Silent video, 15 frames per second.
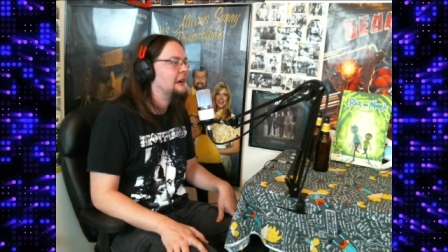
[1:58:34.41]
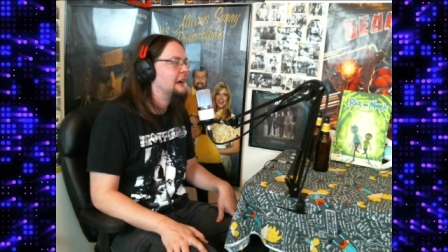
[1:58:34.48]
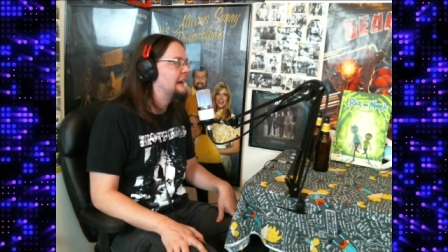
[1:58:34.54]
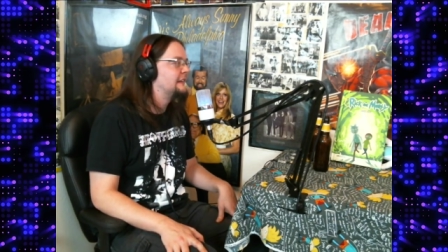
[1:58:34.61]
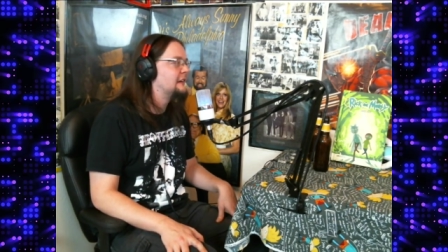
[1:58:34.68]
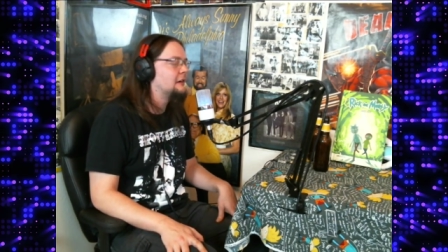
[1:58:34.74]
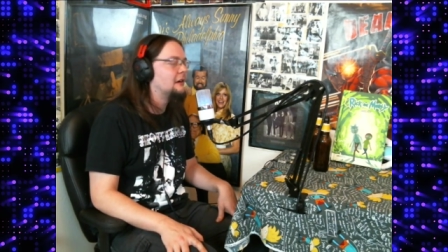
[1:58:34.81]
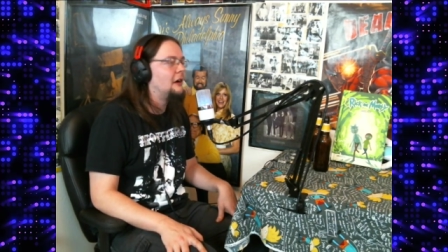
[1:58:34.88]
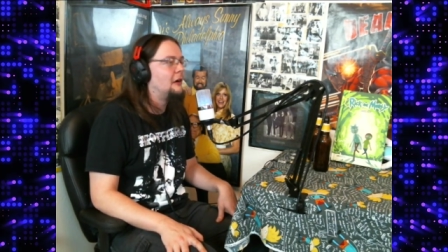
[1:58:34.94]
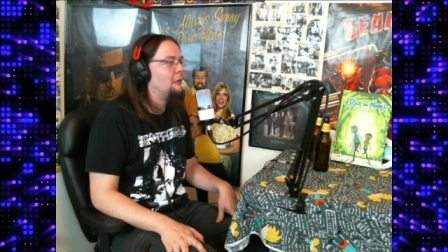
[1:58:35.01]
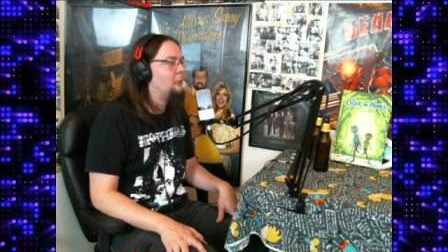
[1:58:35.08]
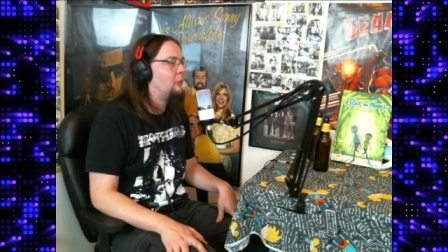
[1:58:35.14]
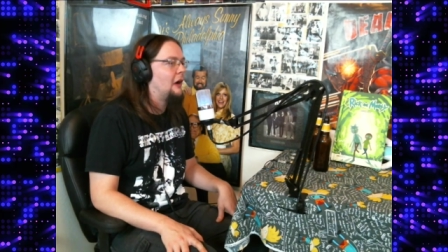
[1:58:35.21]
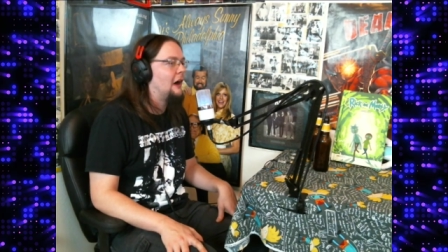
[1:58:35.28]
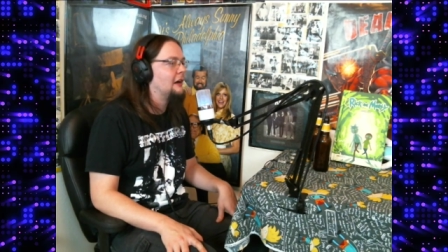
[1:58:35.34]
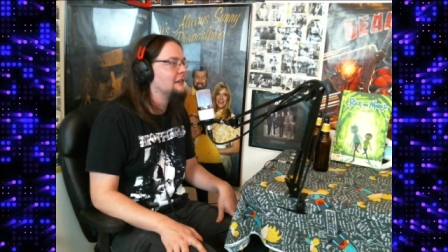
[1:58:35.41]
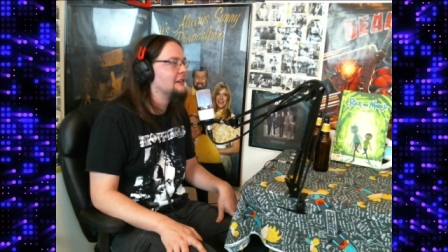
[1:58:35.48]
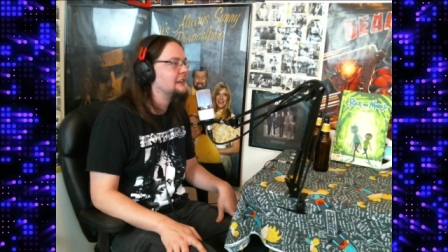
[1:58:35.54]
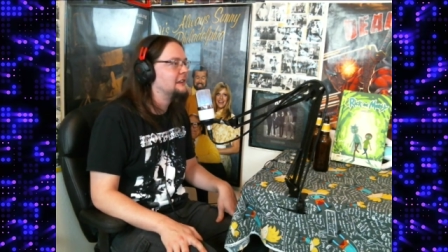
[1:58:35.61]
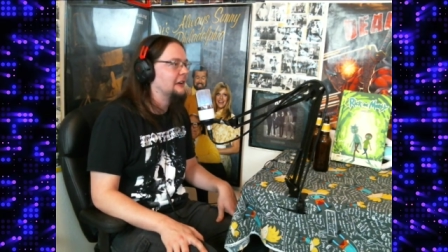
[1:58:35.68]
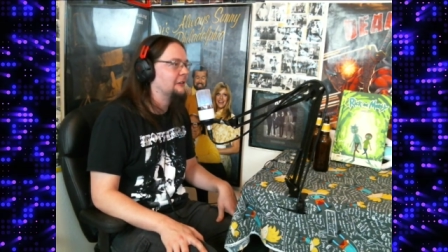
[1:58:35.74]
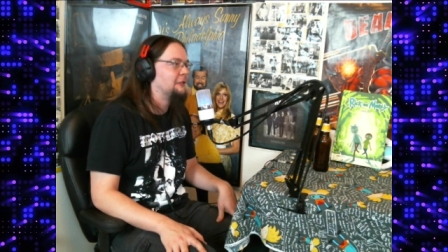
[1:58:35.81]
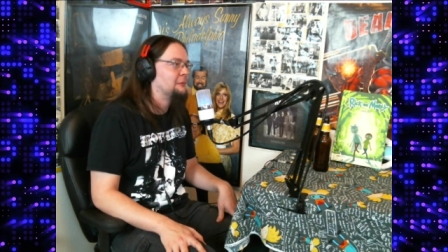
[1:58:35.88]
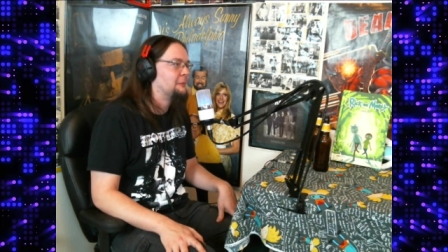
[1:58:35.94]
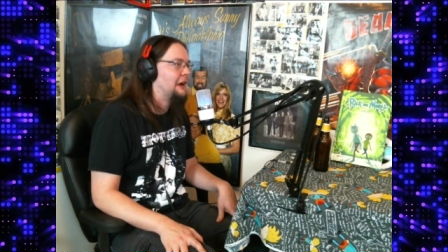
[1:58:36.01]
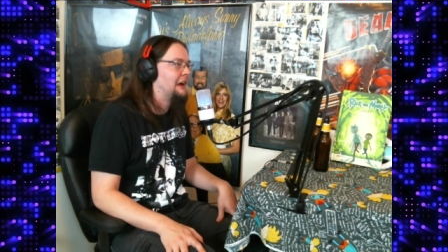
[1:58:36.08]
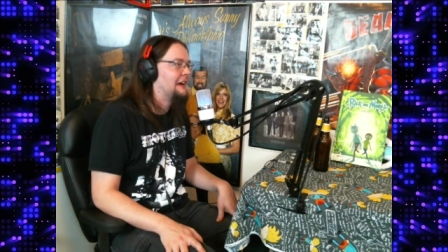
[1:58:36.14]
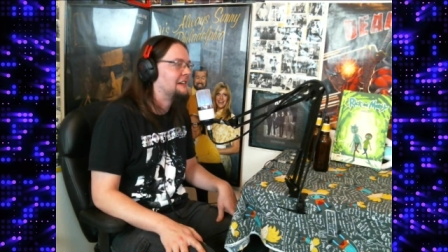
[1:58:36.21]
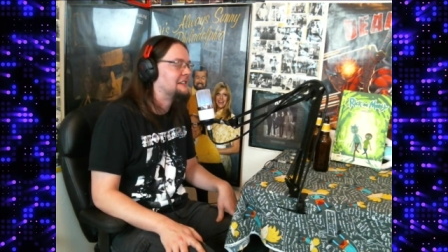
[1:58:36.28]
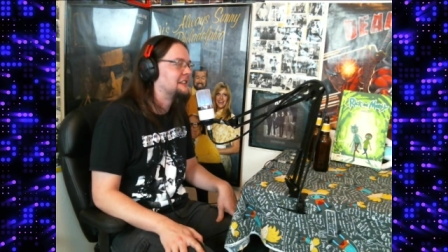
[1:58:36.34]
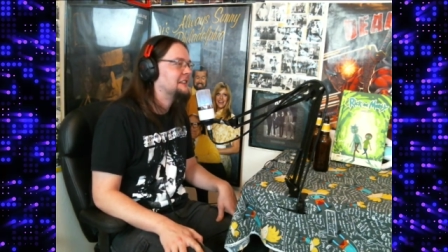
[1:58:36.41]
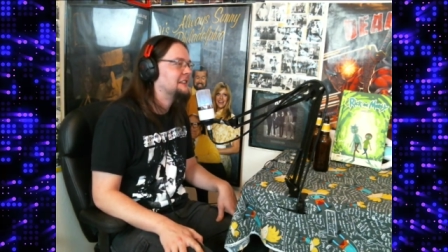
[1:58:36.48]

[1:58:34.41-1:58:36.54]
and they're all wildly different bands.